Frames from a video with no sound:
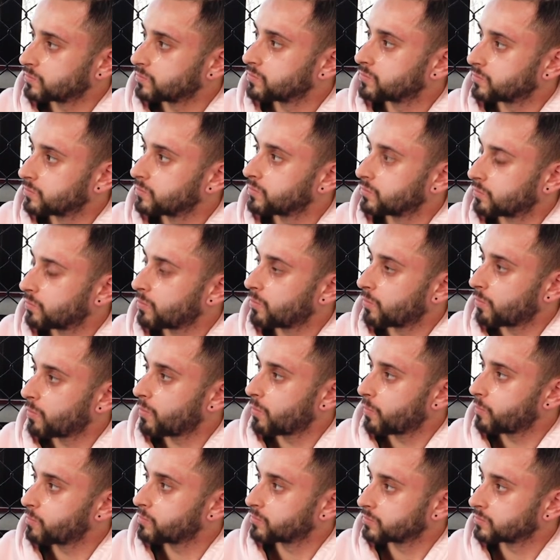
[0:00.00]

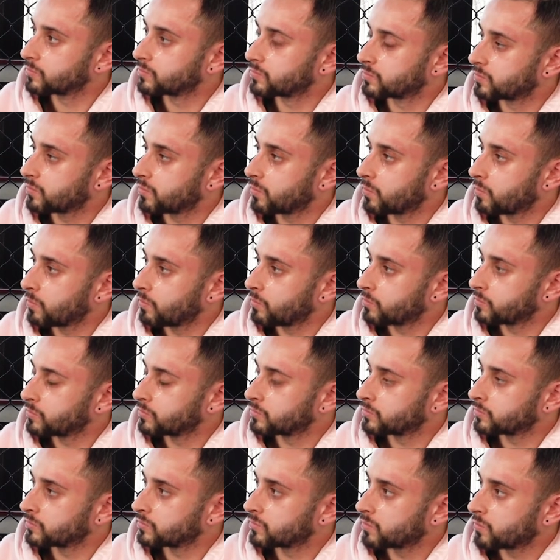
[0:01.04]

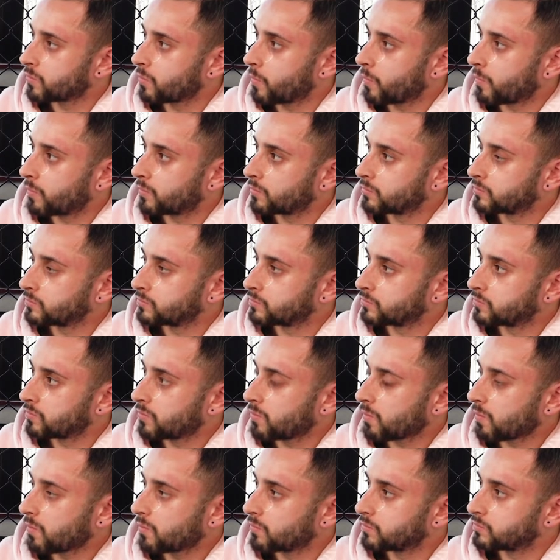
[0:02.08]

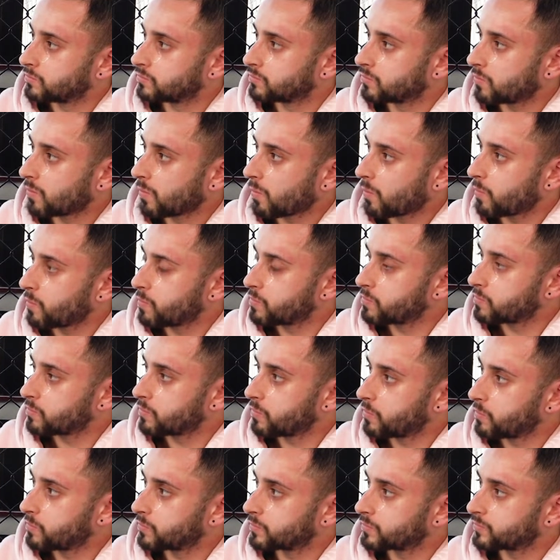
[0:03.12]

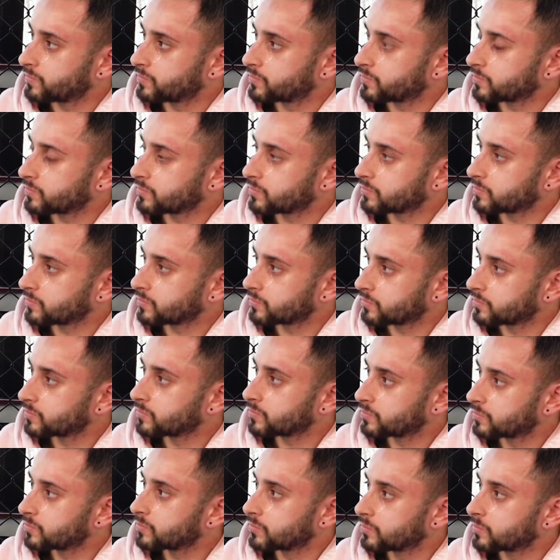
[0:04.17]

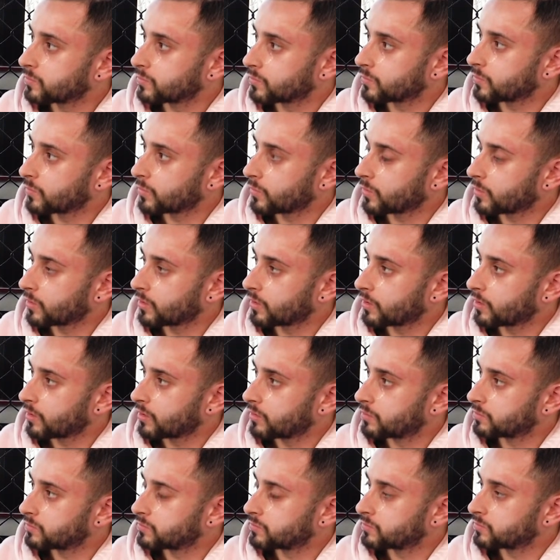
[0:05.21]

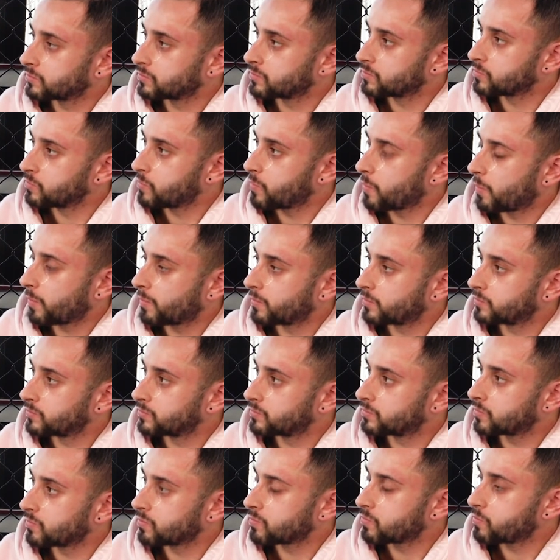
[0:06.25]
(silent)